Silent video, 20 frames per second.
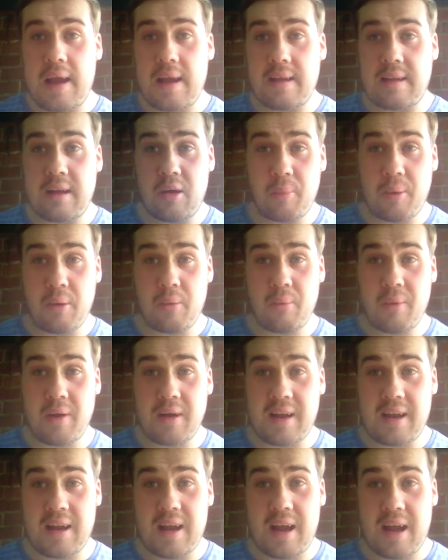It's a little bit
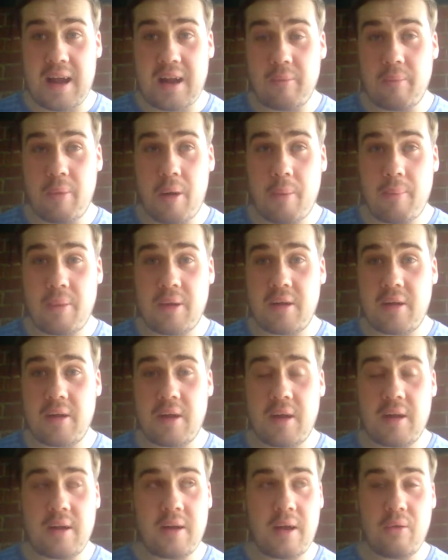windy at the moment.
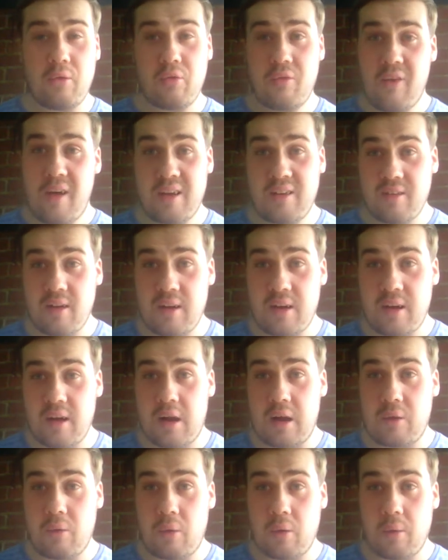It was very sunny
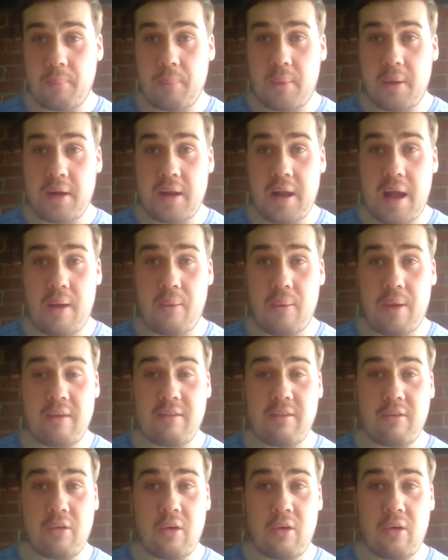earlier on, but now
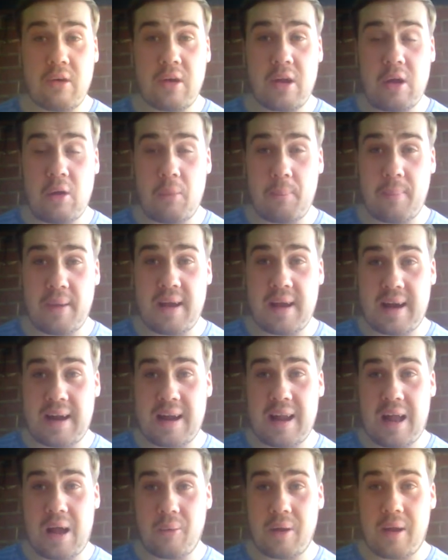it's got a little bit
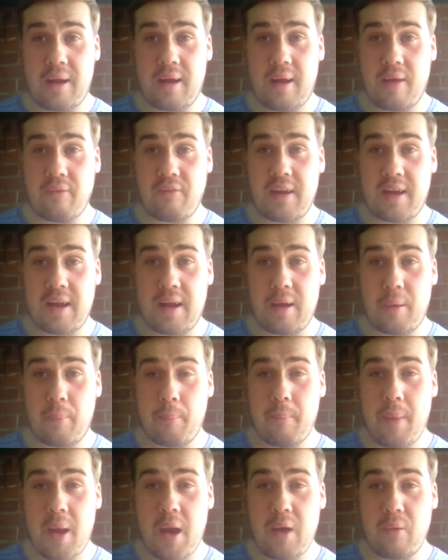cloudy, and I think it
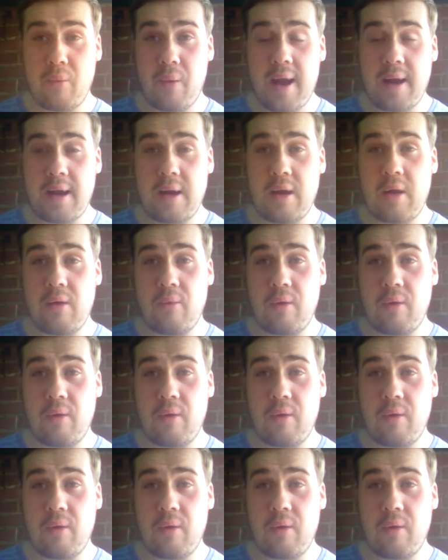may rain,